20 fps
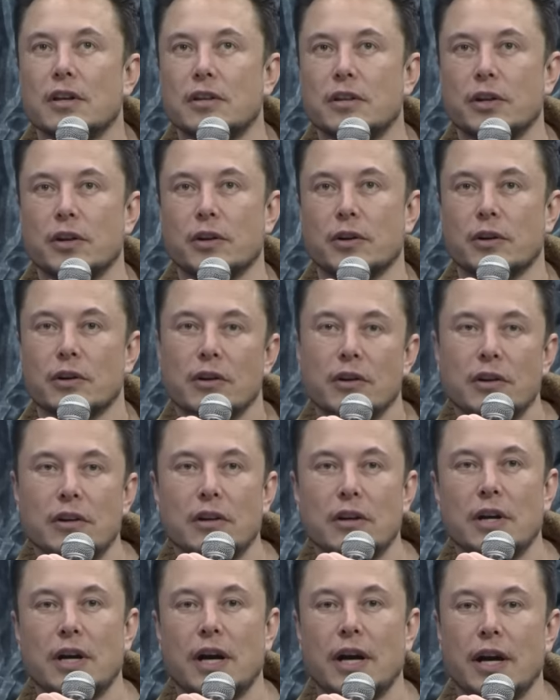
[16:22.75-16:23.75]
to do,
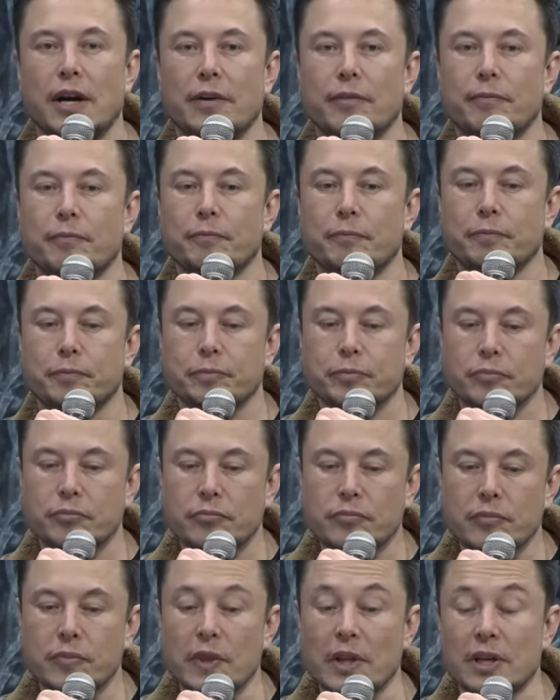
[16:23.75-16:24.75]
um,
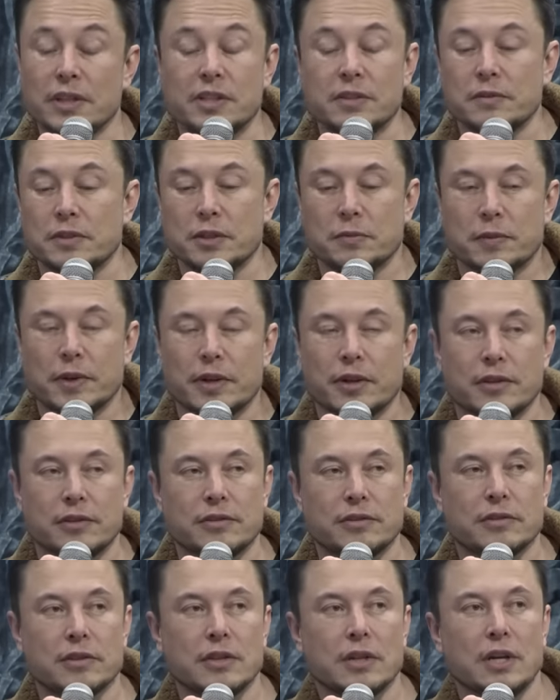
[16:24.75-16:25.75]
just just
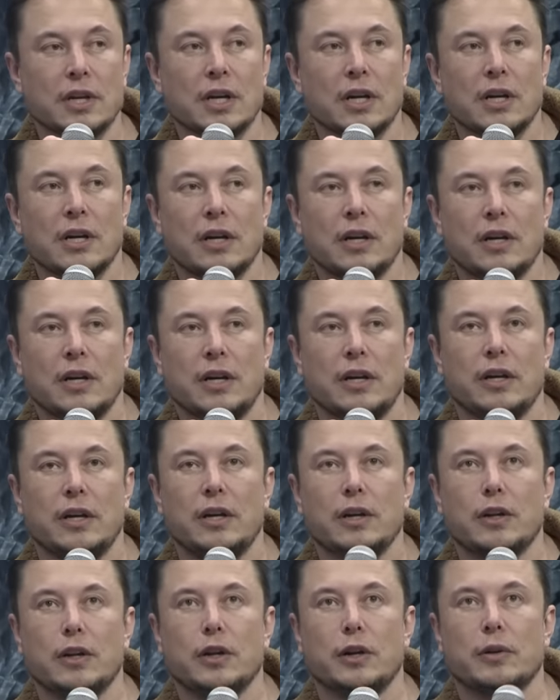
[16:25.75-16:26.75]
because
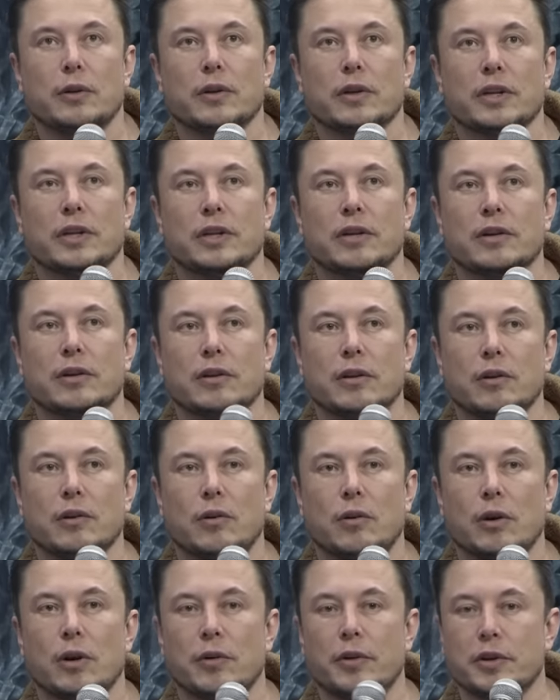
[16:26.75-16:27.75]
you know you look at the, the
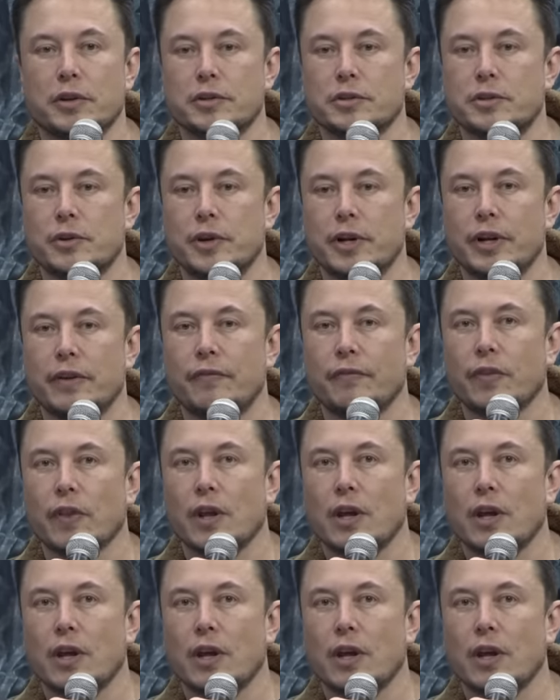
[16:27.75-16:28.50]
auto industry,